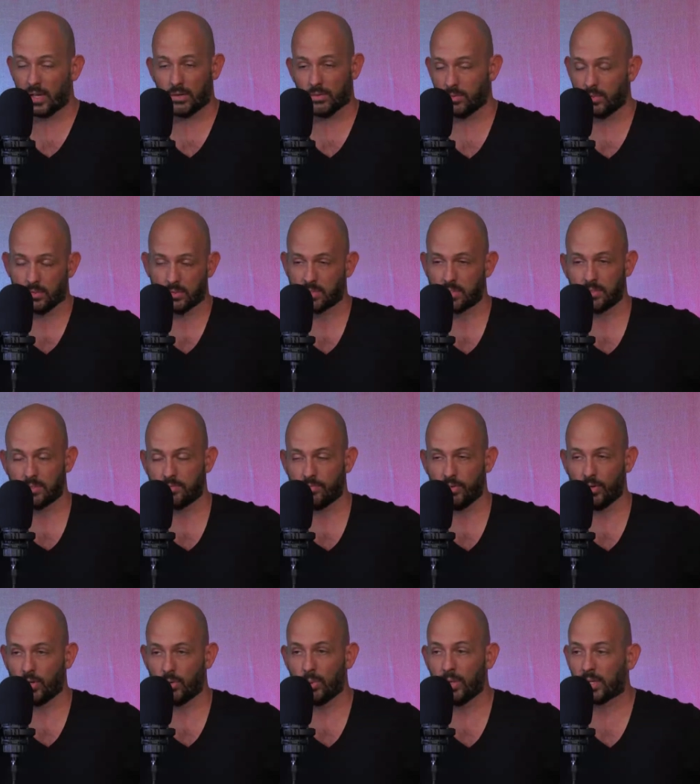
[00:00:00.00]
that out, it's
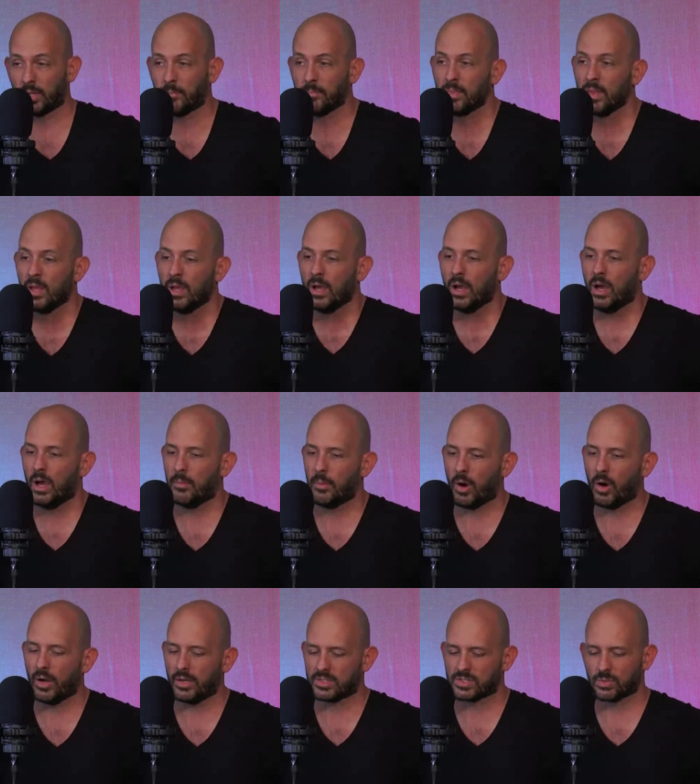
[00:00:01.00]
very quick. All
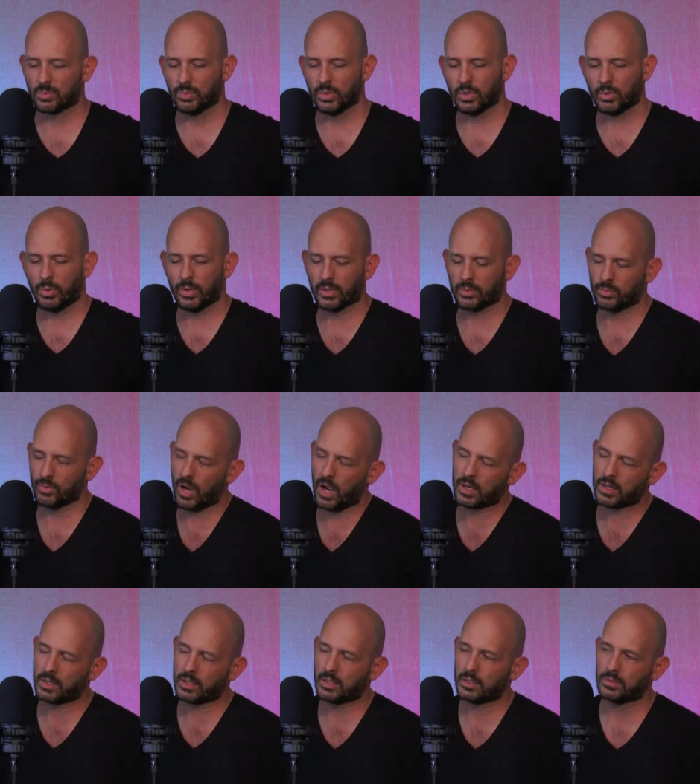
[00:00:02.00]
right, so real quick,
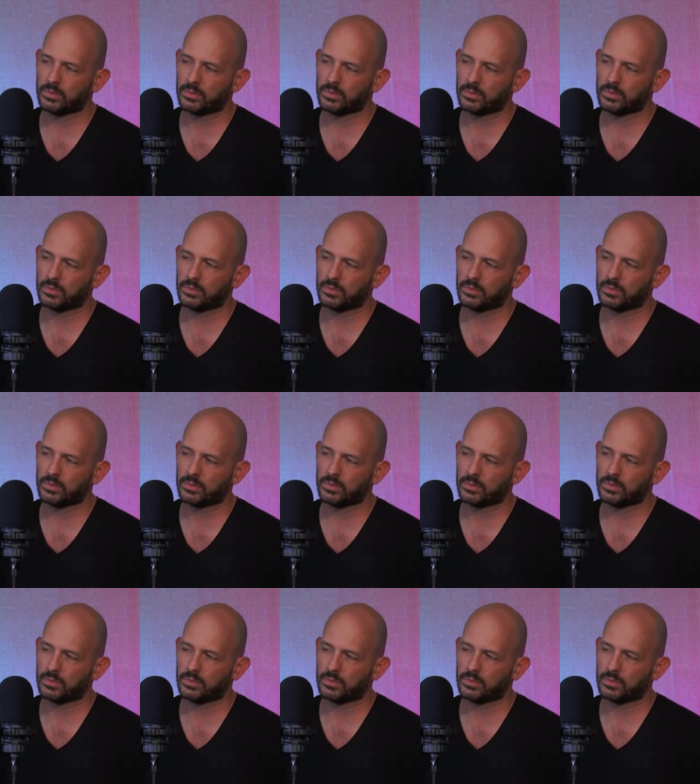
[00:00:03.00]
Rock